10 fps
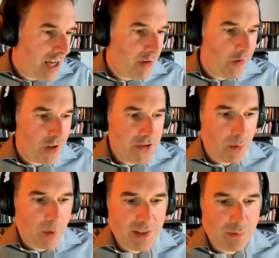refer to
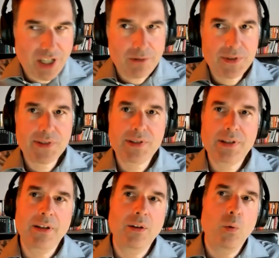Wendy
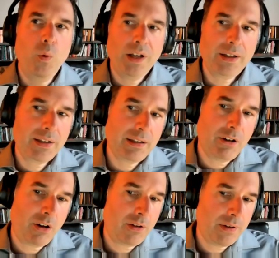Brown's work
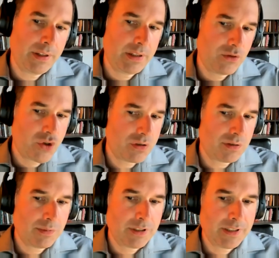on
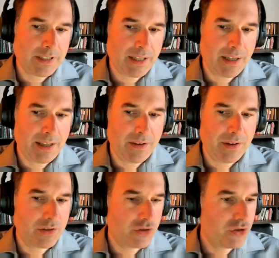trauma in
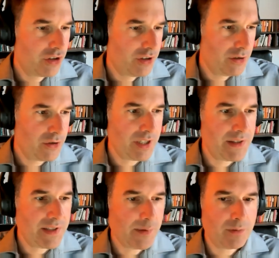the conclusion, I
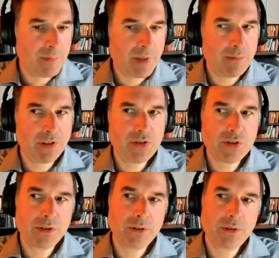seem to remember,
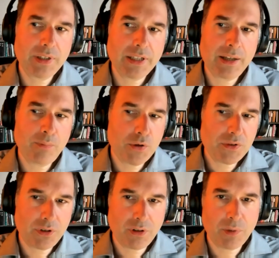to
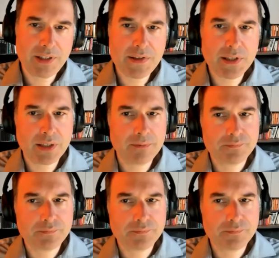Postcoronal witnessing,